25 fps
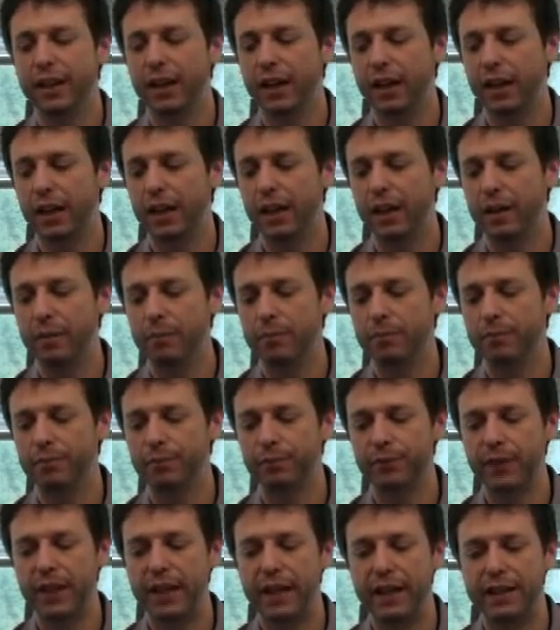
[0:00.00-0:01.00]

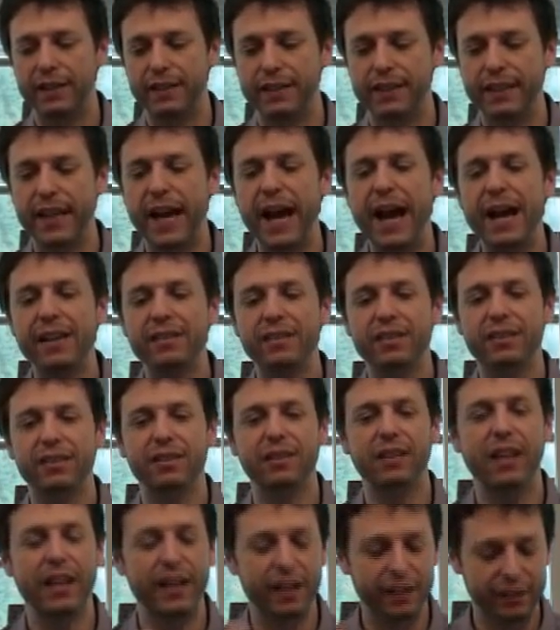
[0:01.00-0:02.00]
And
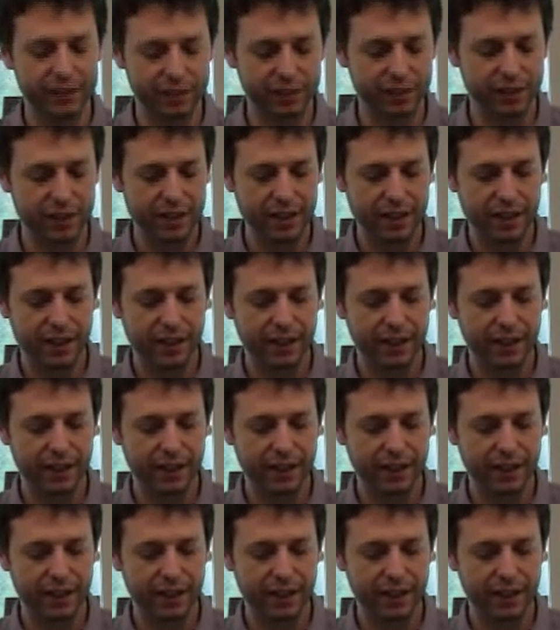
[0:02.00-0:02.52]
tasks let us,